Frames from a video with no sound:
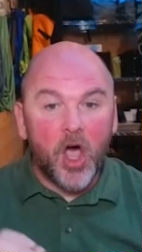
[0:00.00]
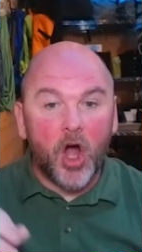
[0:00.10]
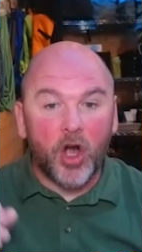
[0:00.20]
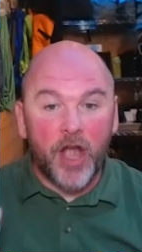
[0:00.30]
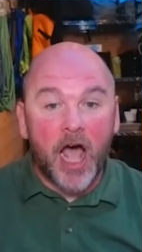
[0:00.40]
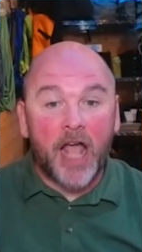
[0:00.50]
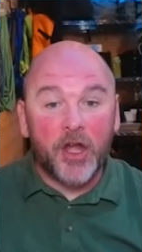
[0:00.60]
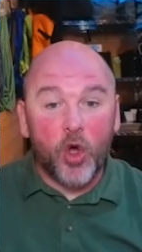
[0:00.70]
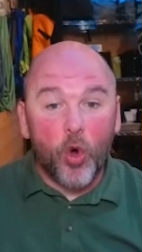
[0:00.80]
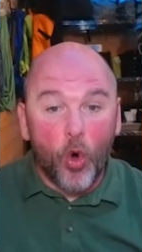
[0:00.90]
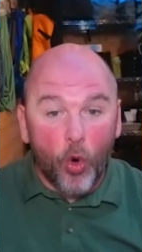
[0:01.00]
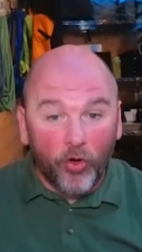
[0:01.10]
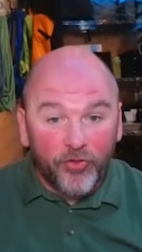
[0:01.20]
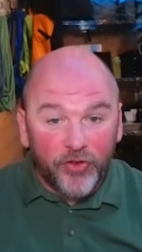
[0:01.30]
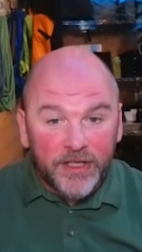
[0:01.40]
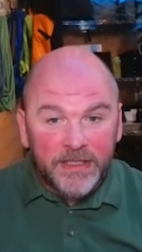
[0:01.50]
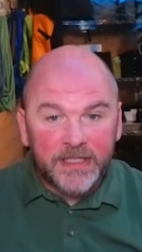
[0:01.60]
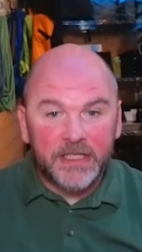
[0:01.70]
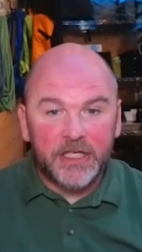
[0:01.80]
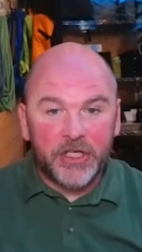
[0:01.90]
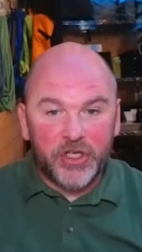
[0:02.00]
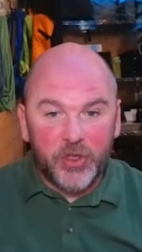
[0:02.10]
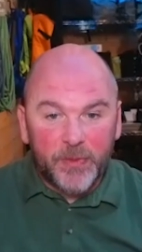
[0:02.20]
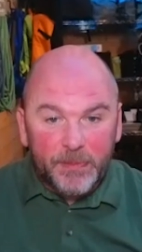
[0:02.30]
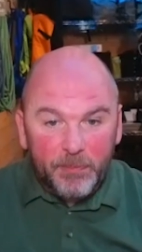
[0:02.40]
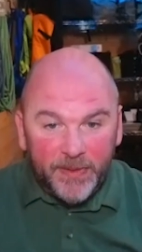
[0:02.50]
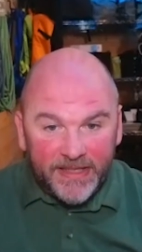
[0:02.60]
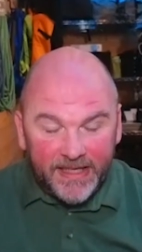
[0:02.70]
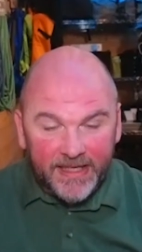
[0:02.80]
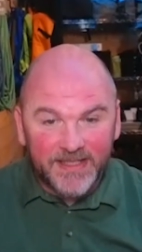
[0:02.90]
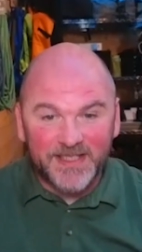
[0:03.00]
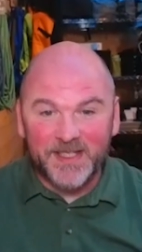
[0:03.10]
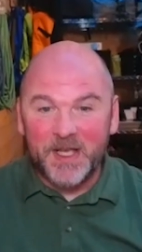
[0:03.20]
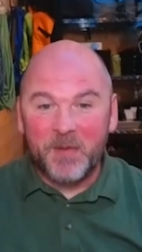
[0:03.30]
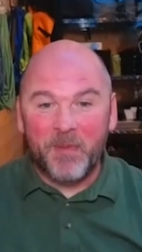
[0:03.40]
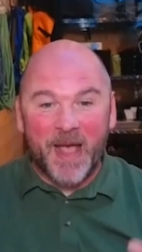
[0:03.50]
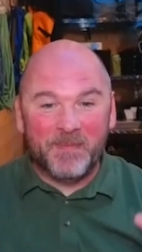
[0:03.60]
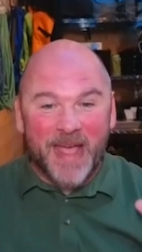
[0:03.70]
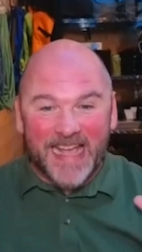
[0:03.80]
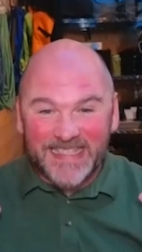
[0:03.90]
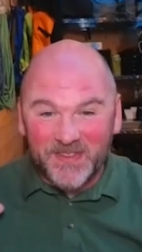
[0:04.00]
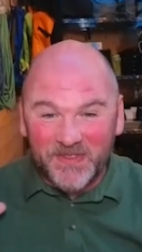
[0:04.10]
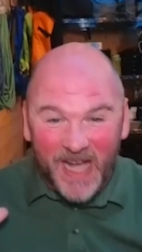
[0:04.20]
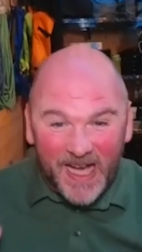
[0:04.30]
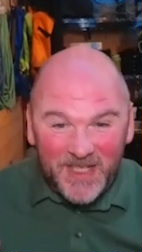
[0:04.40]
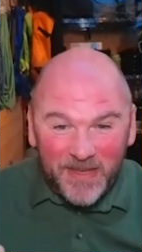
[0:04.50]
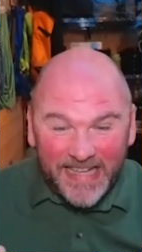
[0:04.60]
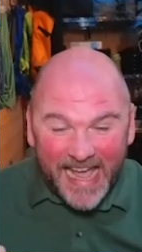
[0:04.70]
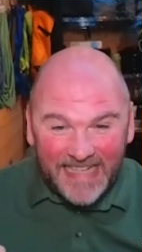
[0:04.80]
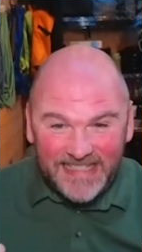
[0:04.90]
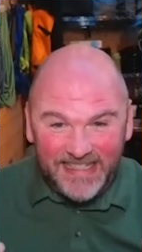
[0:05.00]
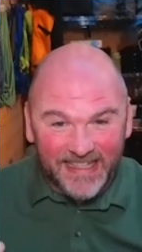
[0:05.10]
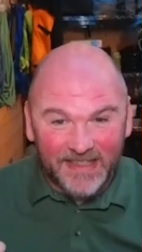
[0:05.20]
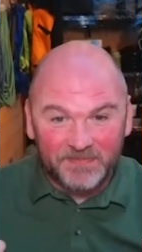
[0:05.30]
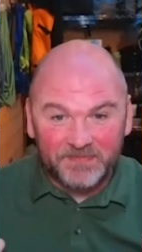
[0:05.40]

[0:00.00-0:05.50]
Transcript: are not orphaned human beings by a massive cosmic accident,